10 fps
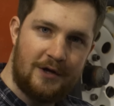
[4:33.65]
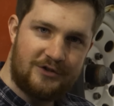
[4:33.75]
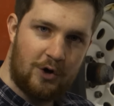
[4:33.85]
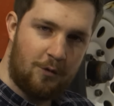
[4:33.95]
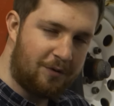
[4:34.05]

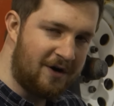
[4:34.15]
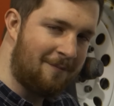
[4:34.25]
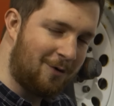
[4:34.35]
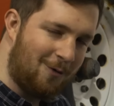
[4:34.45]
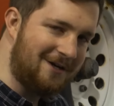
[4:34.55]
So print
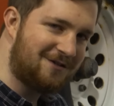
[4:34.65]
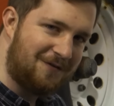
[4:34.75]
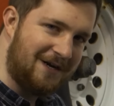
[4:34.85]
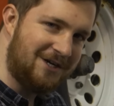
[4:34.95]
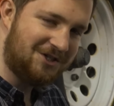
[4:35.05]
number one is
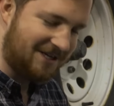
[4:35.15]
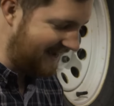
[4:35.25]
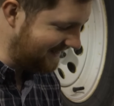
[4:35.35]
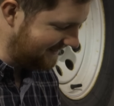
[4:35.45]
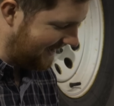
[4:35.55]
finished,
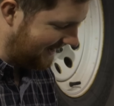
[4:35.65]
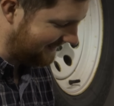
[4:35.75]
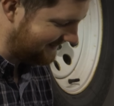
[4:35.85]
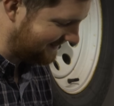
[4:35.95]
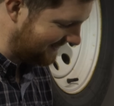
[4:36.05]
and it
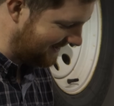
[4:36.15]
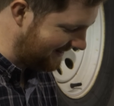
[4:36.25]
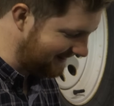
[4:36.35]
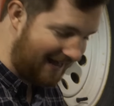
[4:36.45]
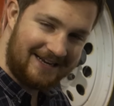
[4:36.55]
has
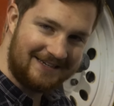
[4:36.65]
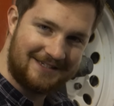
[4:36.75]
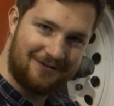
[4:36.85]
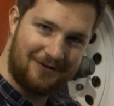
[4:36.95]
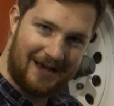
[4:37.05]
a
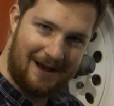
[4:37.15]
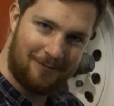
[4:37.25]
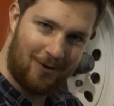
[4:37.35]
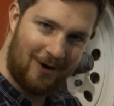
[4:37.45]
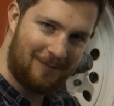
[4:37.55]
likeness of a Game
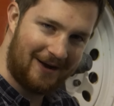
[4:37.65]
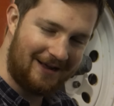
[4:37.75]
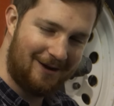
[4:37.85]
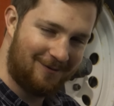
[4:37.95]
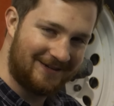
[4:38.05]
Boy, but
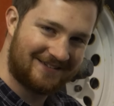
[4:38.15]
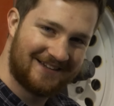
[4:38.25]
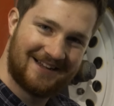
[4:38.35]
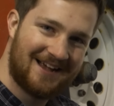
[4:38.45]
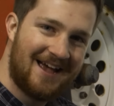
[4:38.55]
it was
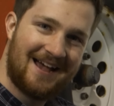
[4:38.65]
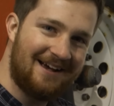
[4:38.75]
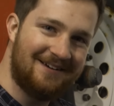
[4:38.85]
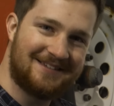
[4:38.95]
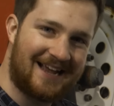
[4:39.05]
a